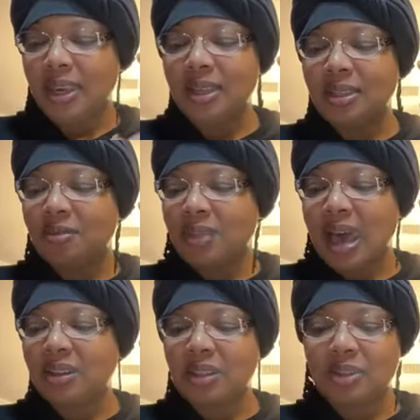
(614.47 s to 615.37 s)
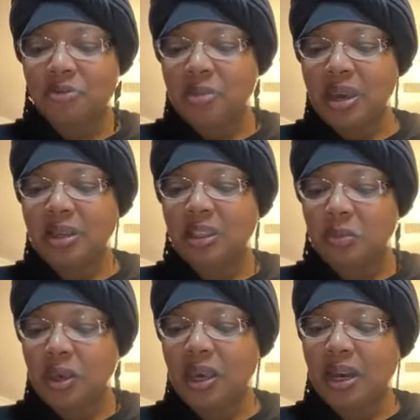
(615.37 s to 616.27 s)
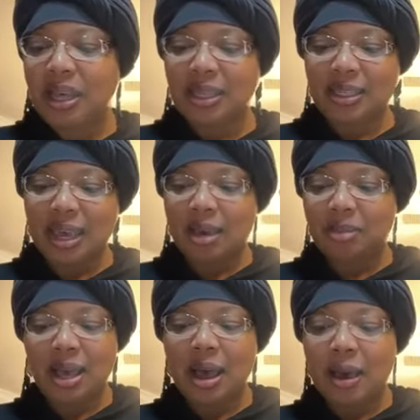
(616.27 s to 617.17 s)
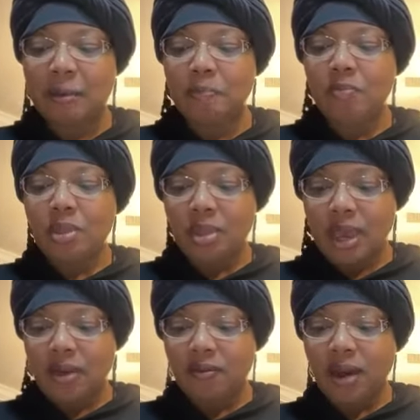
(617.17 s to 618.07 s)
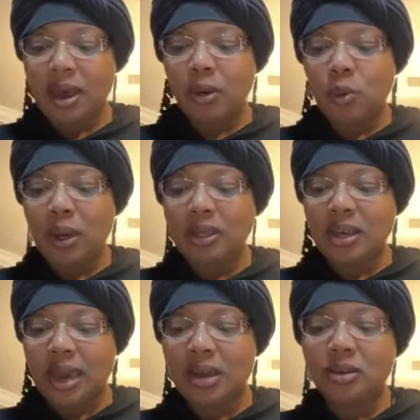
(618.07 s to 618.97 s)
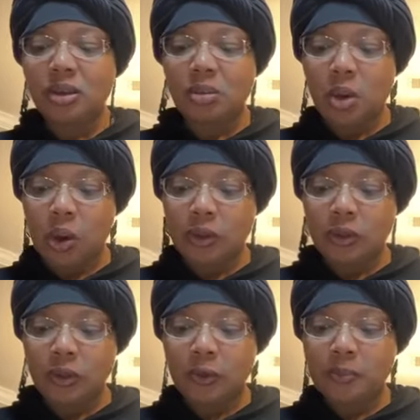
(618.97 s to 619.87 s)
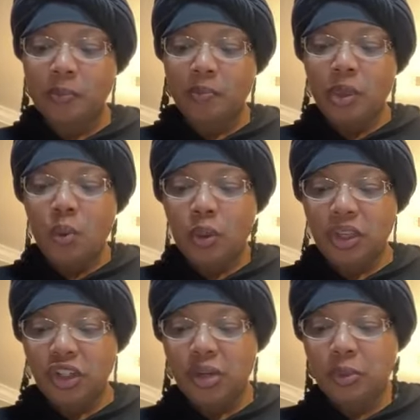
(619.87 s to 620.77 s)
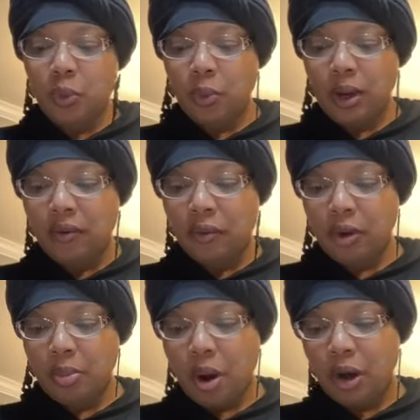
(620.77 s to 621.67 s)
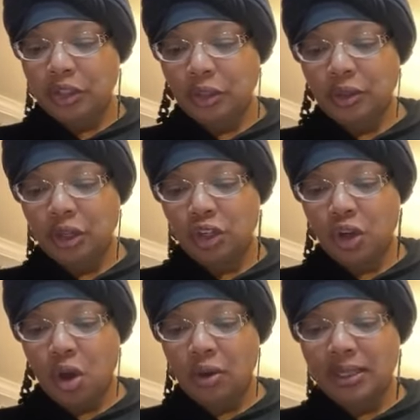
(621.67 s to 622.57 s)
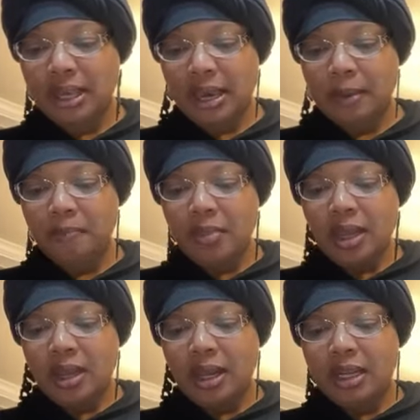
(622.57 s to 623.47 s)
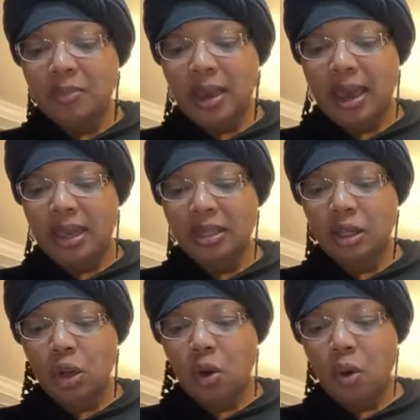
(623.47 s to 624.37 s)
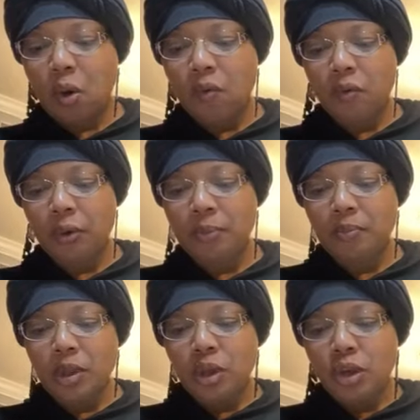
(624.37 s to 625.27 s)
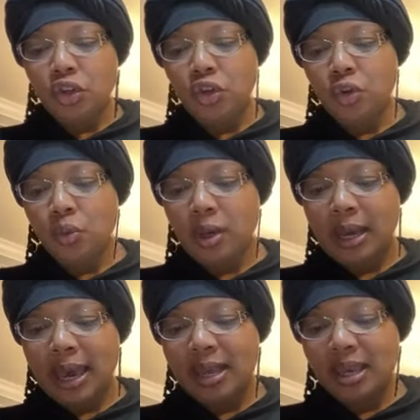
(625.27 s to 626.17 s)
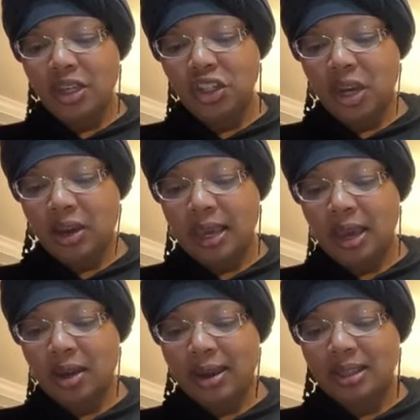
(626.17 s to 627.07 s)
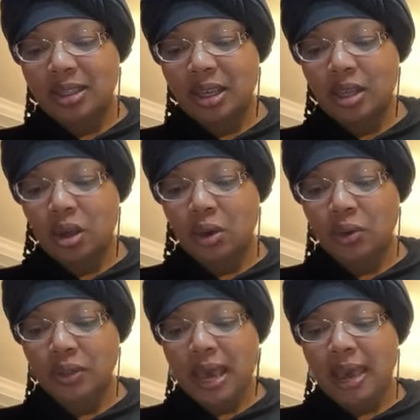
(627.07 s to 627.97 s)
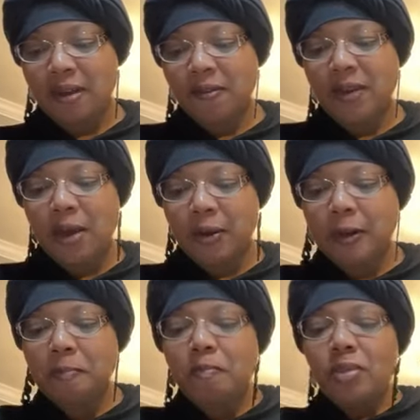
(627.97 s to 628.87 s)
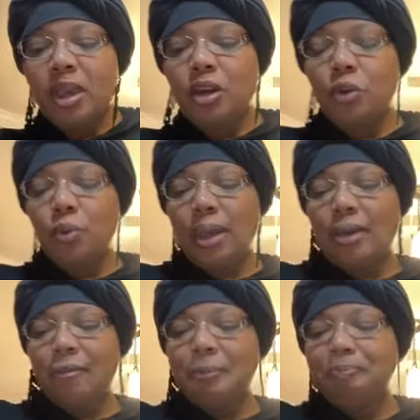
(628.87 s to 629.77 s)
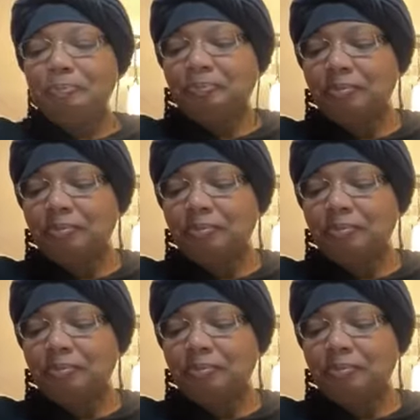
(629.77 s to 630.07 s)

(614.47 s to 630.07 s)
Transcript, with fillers: tens of thousands of men speaking at the same time. They can find a way to answer them also. When the ships were ready for departure, Ashong said, Let us pass low over Yeshua, and ye shall hear and see those I have founded in a new heaven.